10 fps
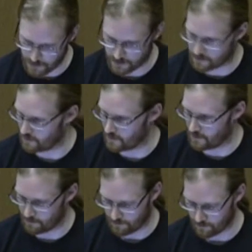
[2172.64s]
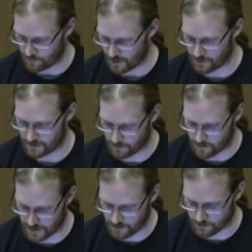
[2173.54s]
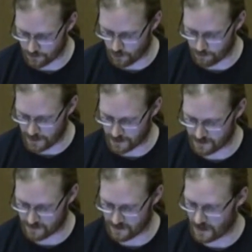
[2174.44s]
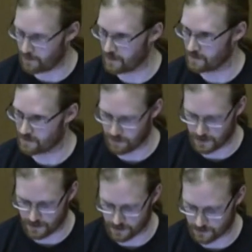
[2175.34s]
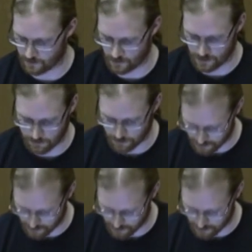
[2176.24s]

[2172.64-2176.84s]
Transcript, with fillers: is having some kind of complex timing semantics, so I'm